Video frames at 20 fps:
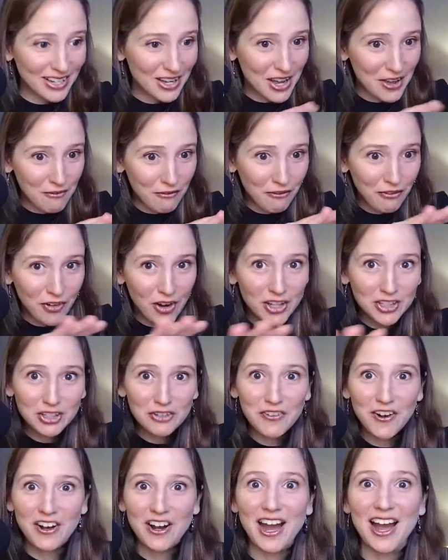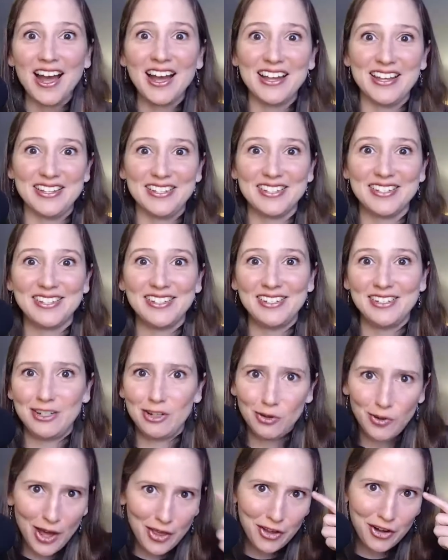in front of our eyes
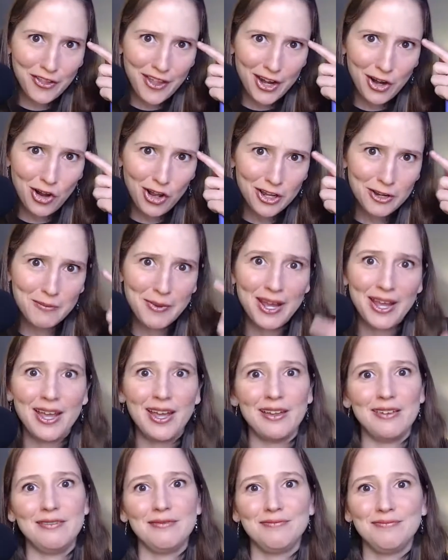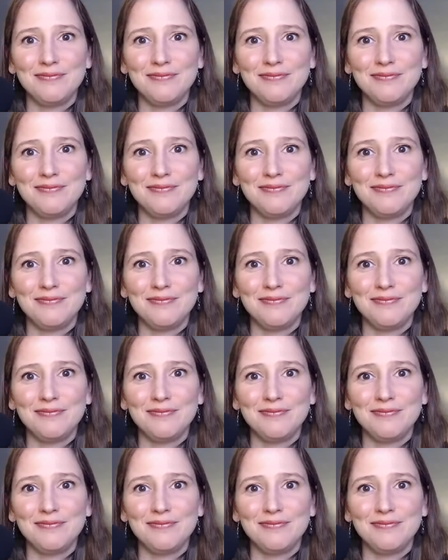rather than all in my head.